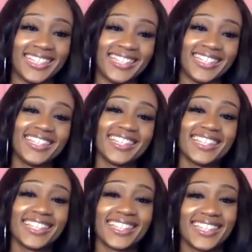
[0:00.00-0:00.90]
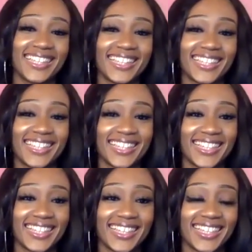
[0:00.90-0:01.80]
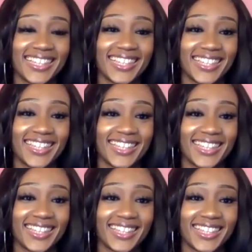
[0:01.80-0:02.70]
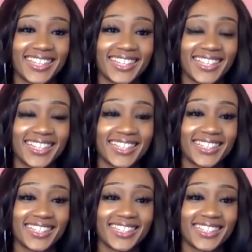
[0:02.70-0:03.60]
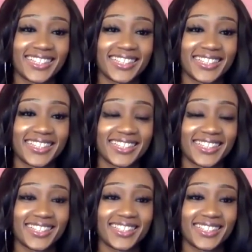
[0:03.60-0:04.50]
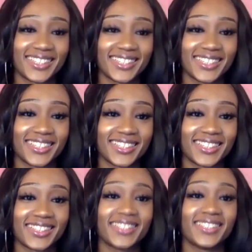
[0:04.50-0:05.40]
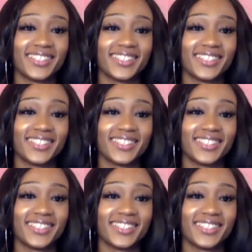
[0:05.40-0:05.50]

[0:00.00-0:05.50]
No words are spoken by the person on screen.